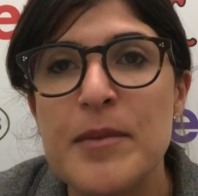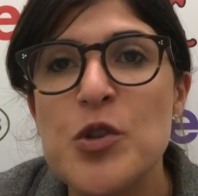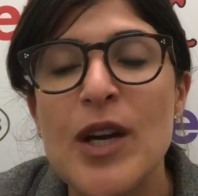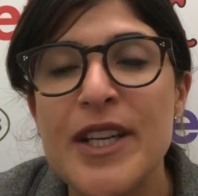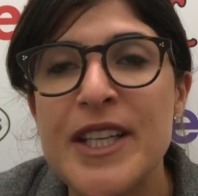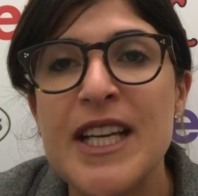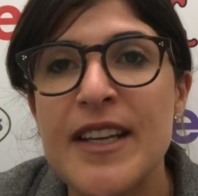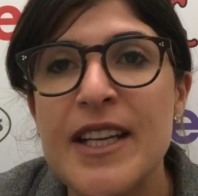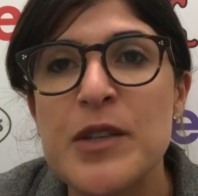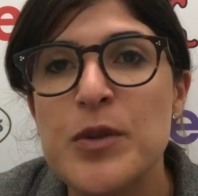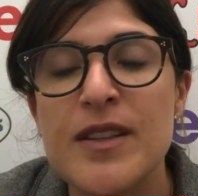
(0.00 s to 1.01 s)
Trying to
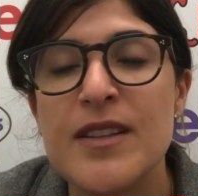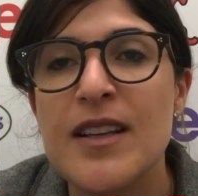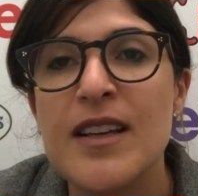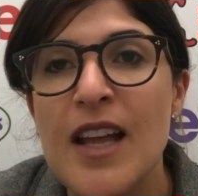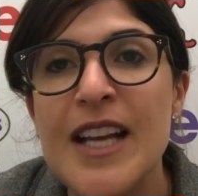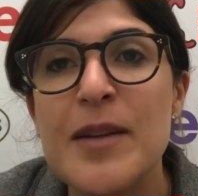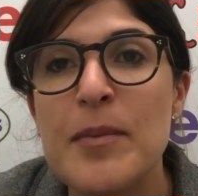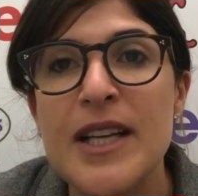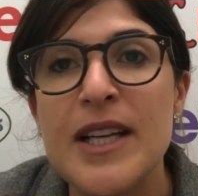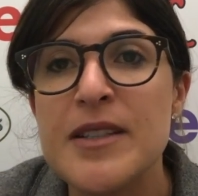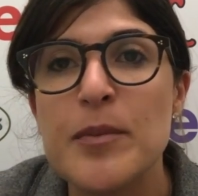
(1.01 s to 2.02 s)
connect with
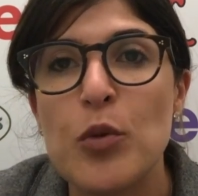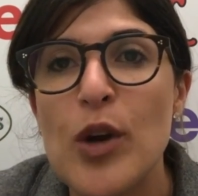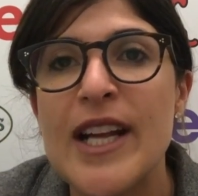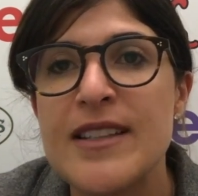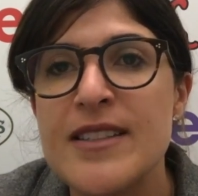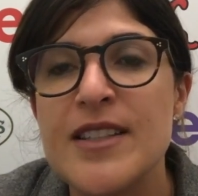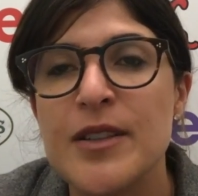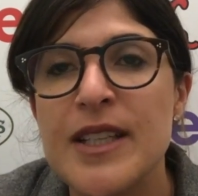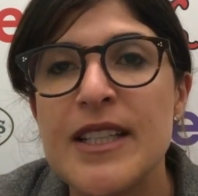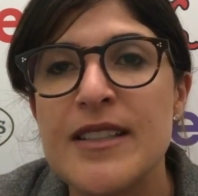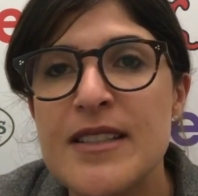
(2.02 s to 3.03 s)
like-minded brands that are
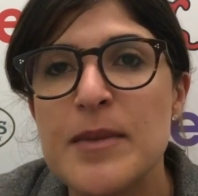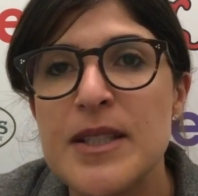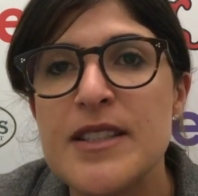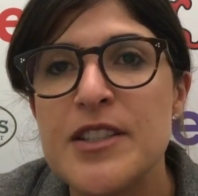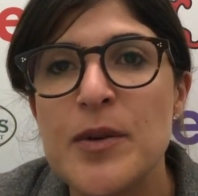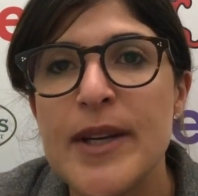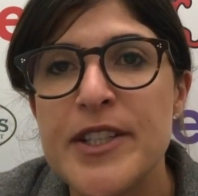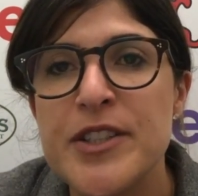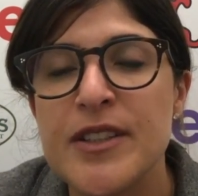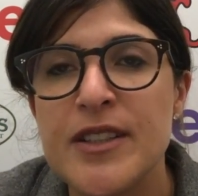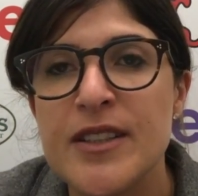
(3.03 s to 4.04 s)
in a similar
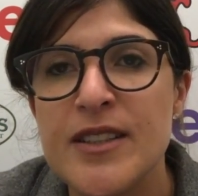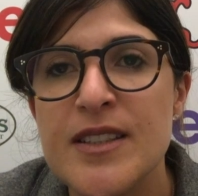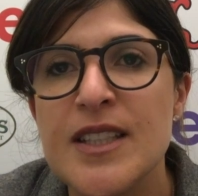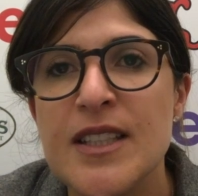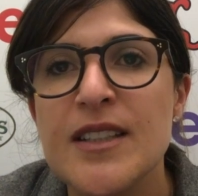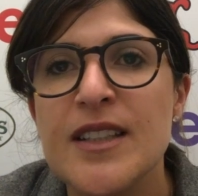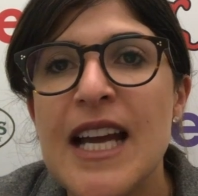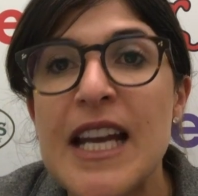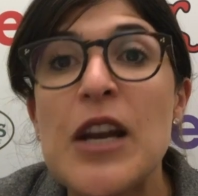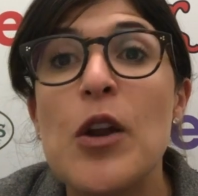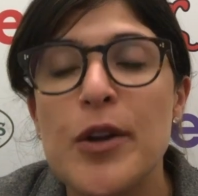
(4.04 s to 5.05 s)
situation
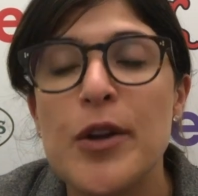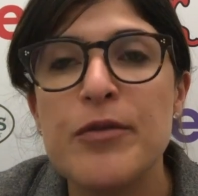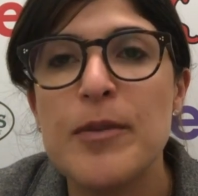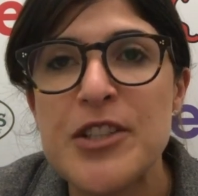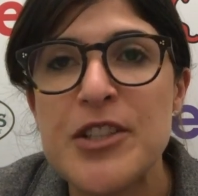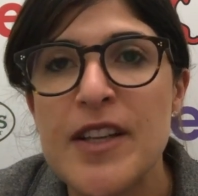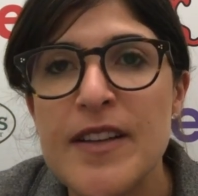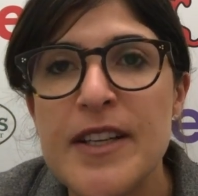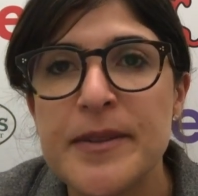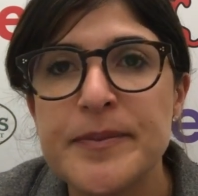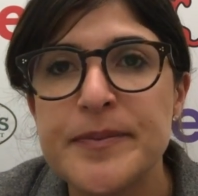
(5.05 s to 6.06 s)
and learn from each other.